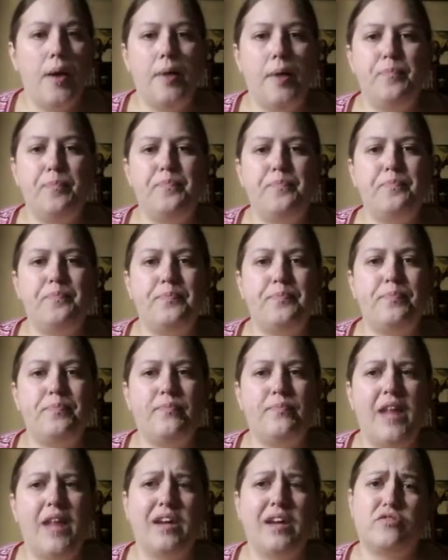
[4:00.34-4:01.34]
And
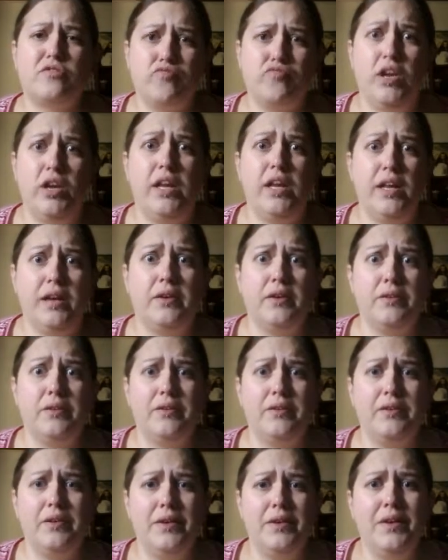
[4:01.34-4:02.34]
that's really
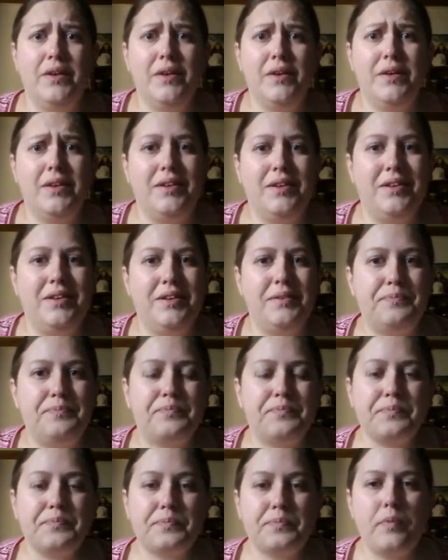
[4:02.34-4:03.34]
good.
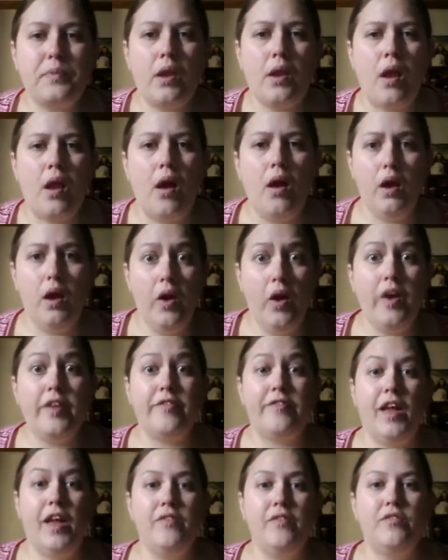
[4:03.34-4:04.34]
I like
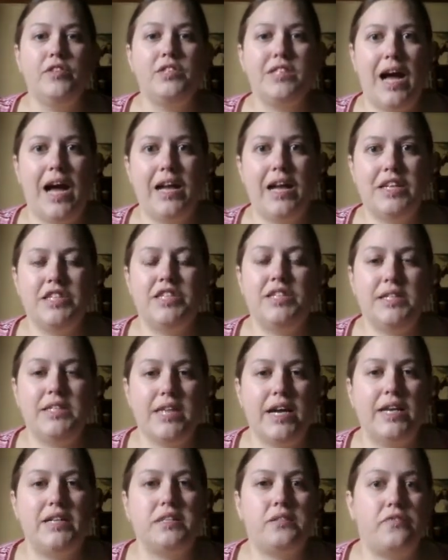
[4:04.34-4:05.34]
flavours that actually
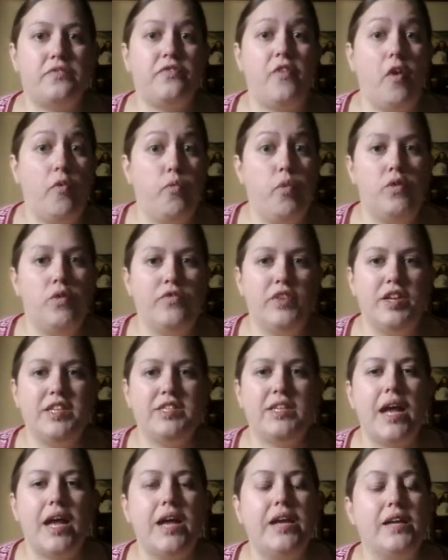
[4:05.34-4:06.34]
taste of what they
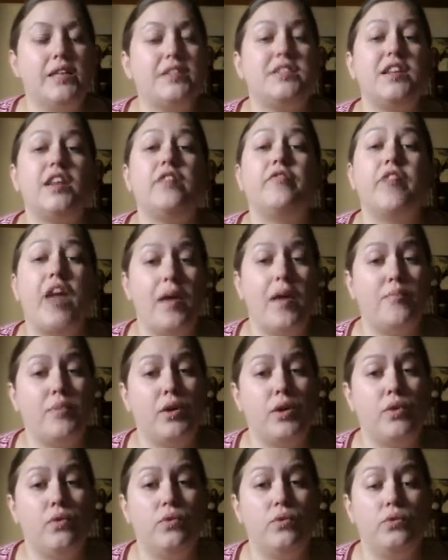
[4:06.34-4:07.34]
say instead of
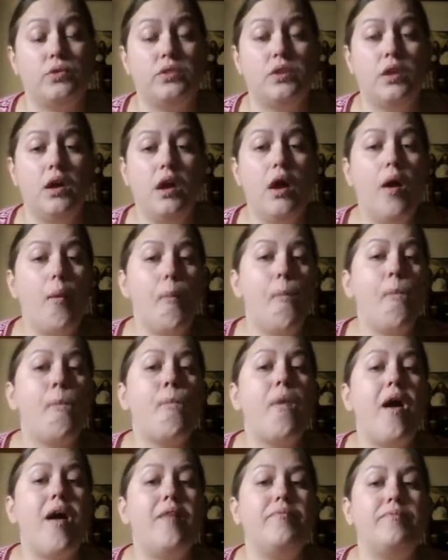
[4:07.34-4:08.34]
chemicals.
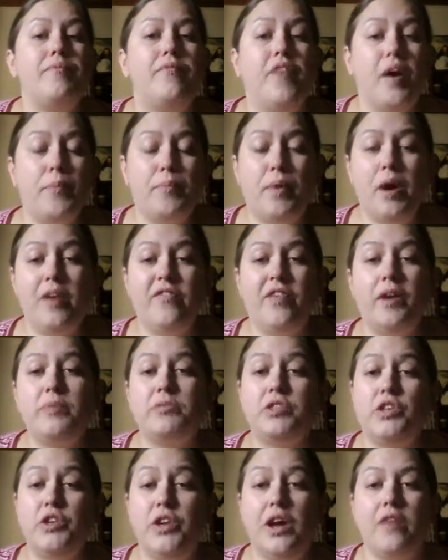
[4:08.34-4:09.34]
And Vampire
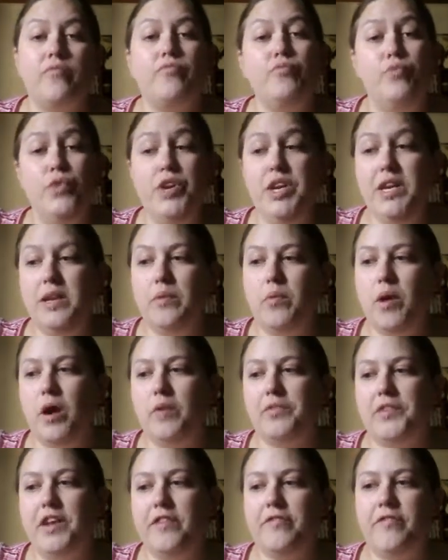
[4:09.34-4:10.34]
Vapes do that really
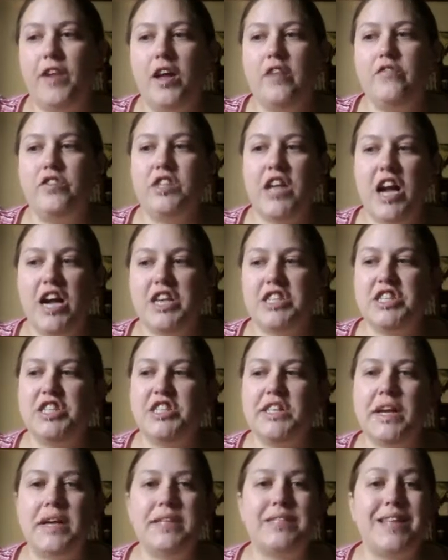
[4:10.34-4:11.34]
well. Their flavours actually
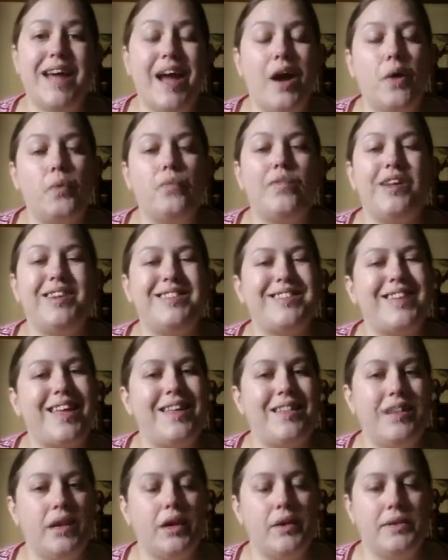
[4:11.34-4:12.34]
taste how they
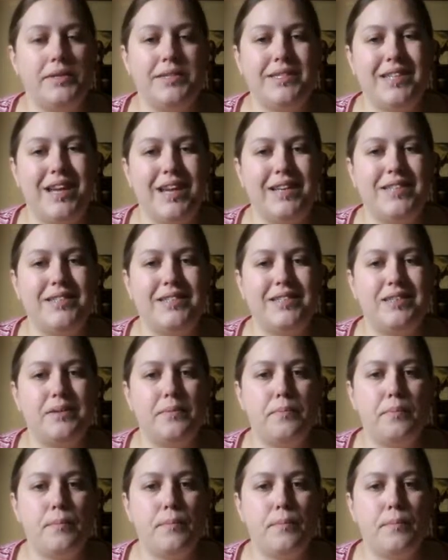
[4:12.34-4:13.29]
say they're going to taste.